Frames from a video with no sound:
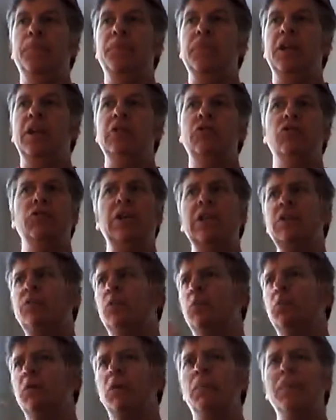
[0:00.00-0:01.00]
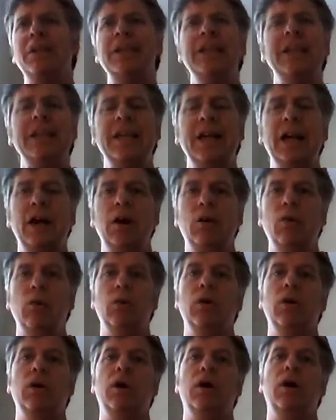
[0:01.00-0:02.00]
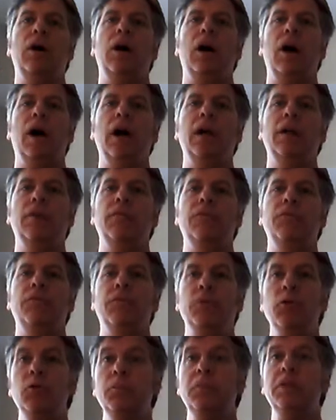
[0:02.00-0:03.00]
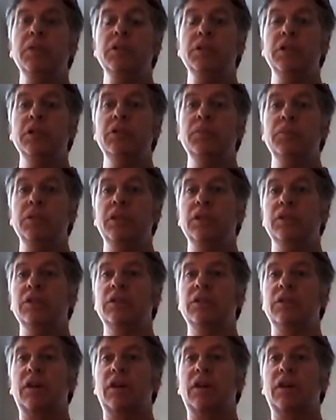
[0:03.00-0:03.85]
It's transformed completely how I view business because